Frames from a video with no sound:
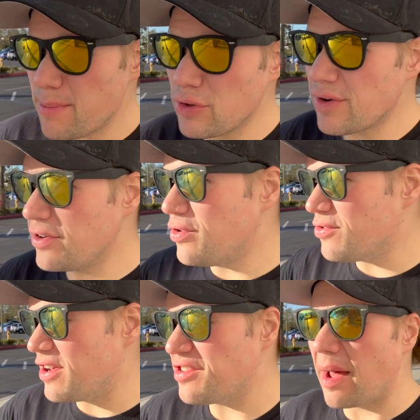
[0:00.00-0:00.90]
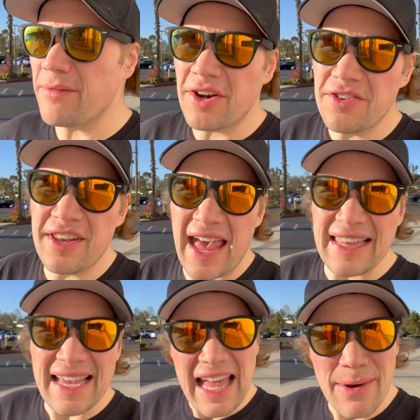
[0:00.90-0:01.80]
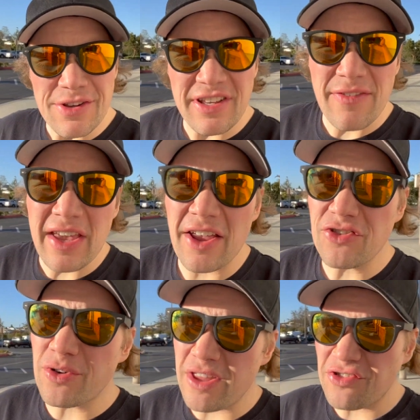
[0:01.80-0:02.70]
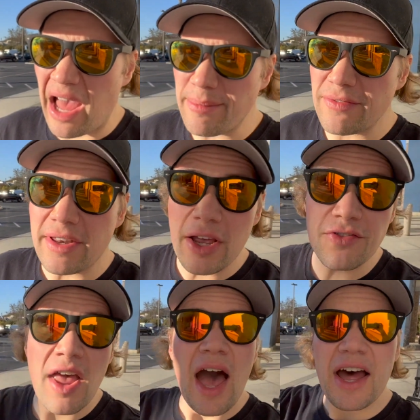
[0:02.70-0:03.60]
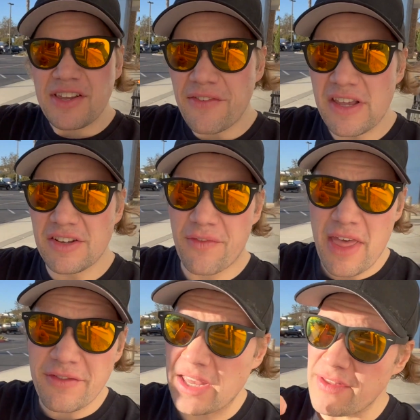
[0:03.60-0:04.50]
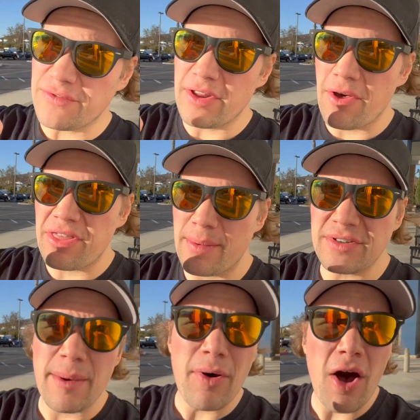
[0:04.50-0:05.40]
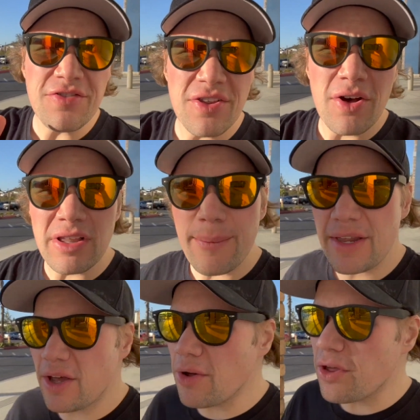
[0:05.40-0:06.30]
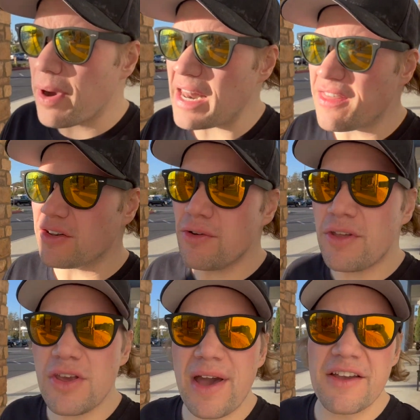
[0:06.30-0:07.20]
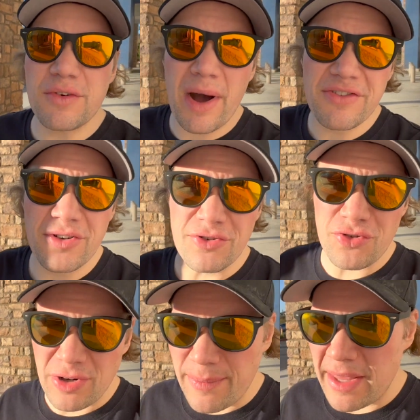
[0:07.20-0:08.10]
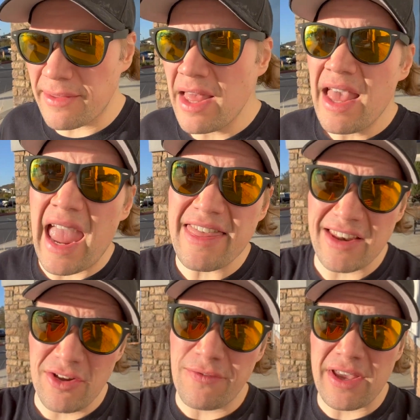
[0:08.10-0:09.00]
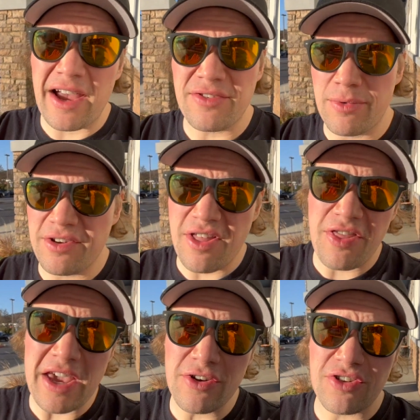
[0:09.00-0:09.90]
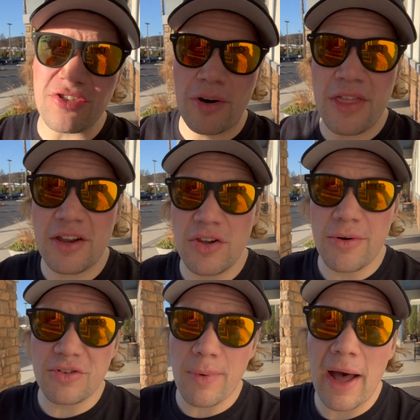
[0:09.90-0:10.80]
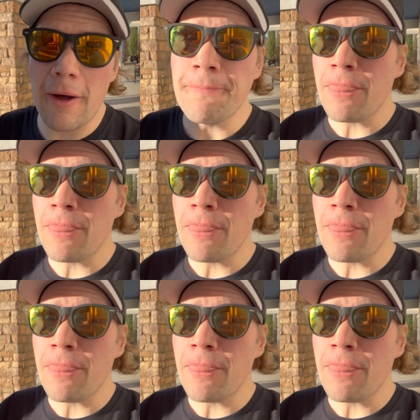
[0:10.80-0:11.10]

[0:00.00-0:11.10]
Blu-ray Tuesday shopping video today. And like I always say, if you guys enjoy these shopping videos, definitely give this video a thumbs up. Also, though, let me know, though, anything new that you guys have watched on streaming, anything new if you guys went to the theaters and saw anything new as well,